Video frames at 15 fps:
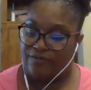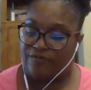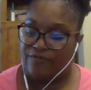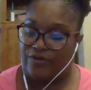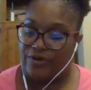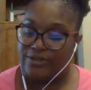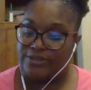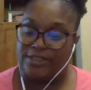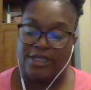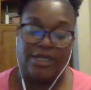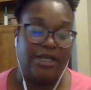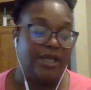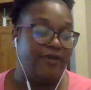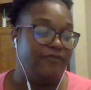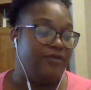Firstly,
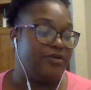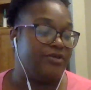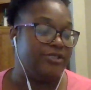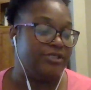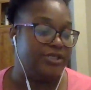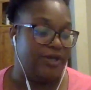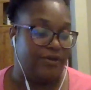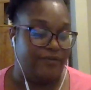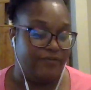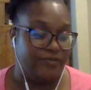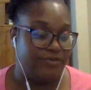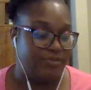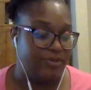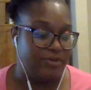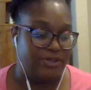love yourself.
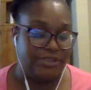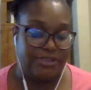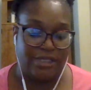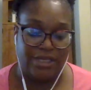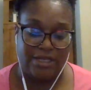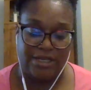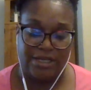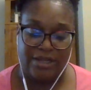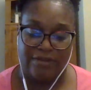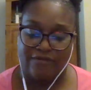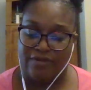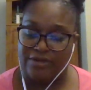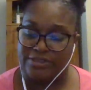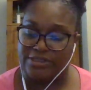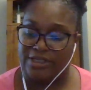Spirit is telling you, love
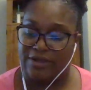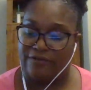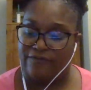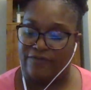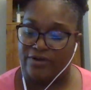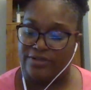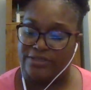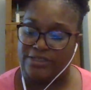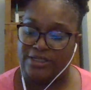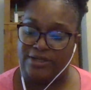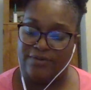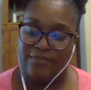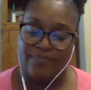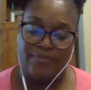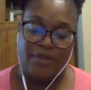yourself
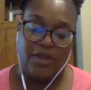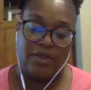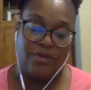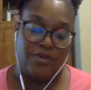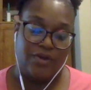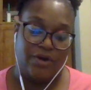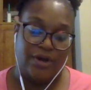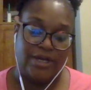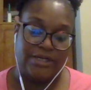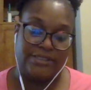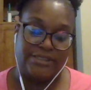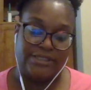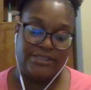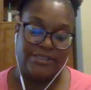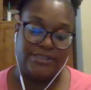firstly. Your
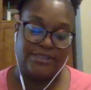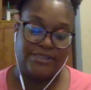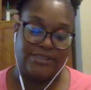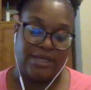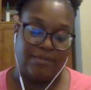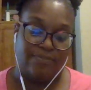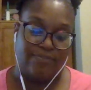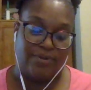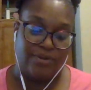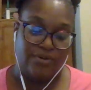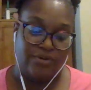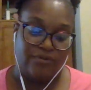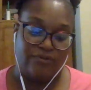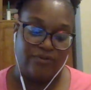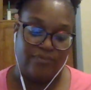existence is a
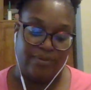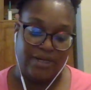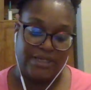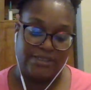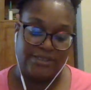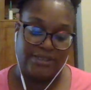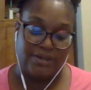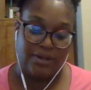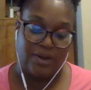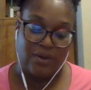beautiful blessing.